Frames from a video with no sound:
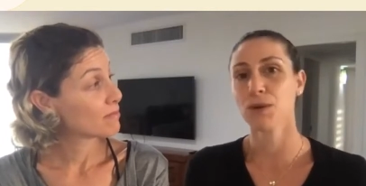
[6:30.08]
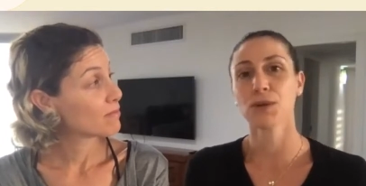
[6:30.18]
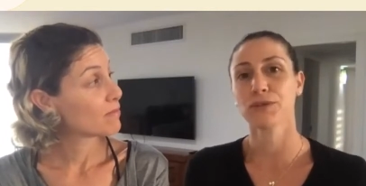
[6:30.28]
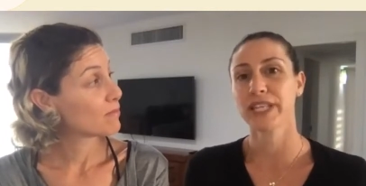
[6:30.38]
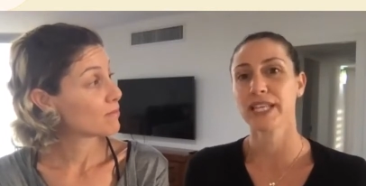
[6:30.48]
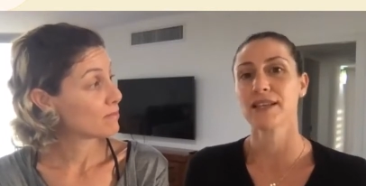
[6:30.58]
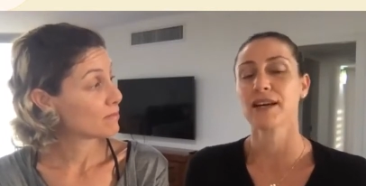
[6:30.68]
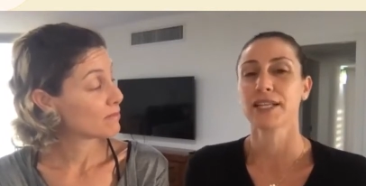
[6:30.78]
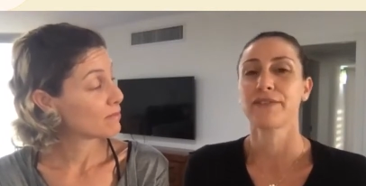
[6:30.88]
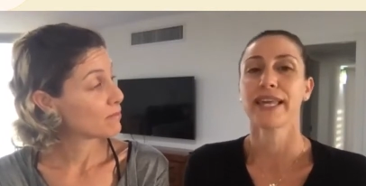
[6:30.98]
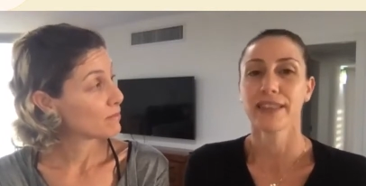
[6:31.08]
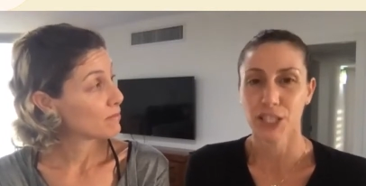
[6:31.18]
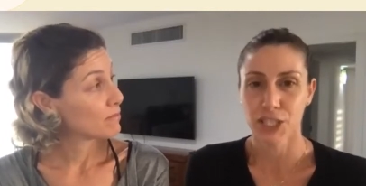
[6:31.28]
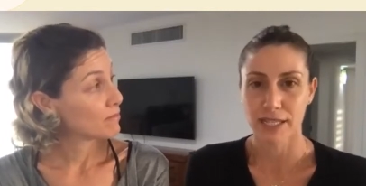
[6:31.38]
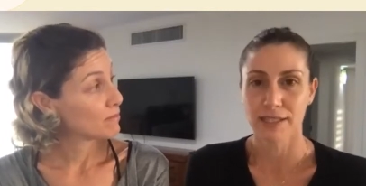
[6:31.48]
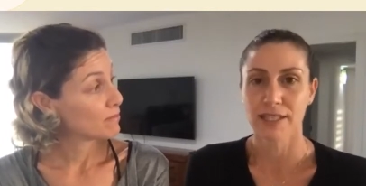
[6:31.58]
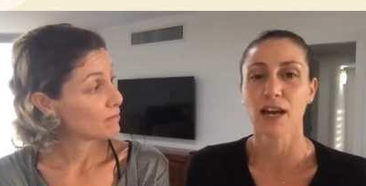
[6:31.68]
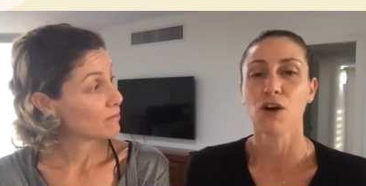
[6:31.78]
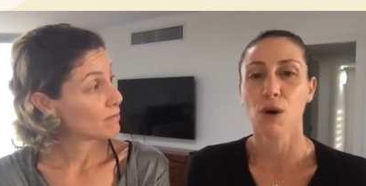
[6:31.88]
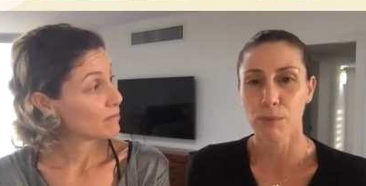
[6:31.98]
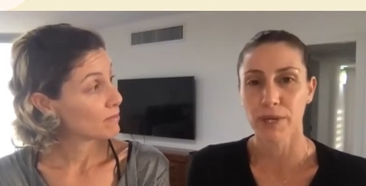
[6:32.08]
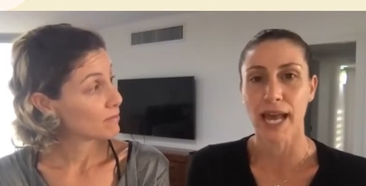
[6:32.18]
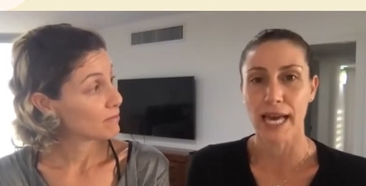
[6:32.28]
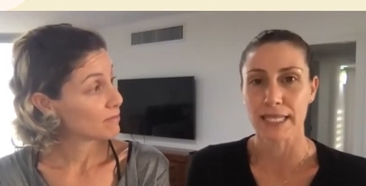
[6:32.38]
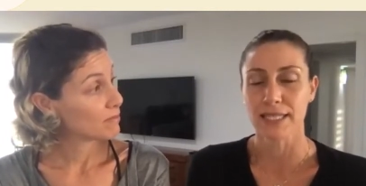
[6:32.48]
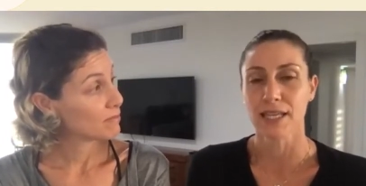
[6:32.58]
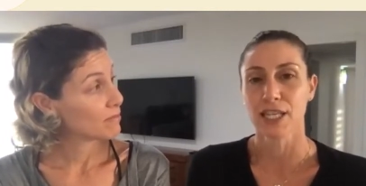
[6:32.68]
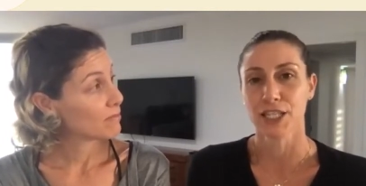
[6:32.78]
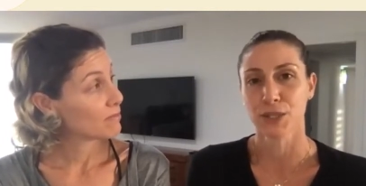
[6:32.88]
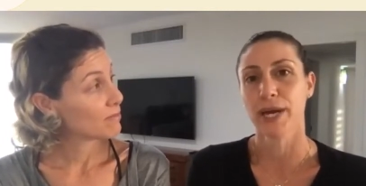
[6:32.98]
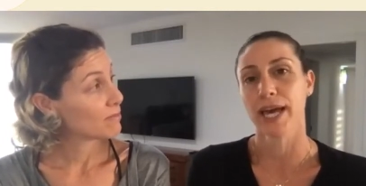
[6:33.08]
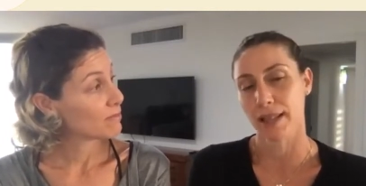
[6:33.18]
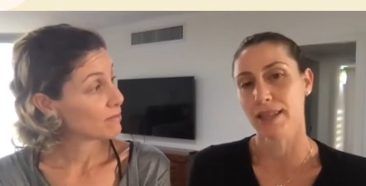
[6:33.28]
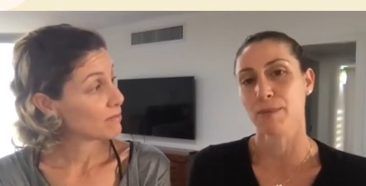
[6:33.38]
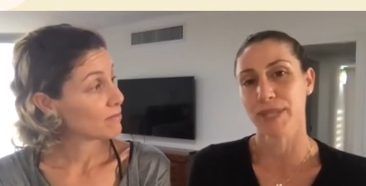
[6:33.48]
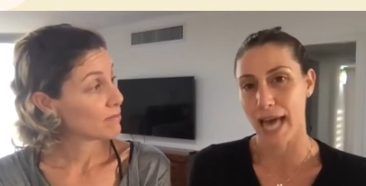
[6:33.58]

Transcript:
Speaker 1: all of these are advantages that accompany to a healthy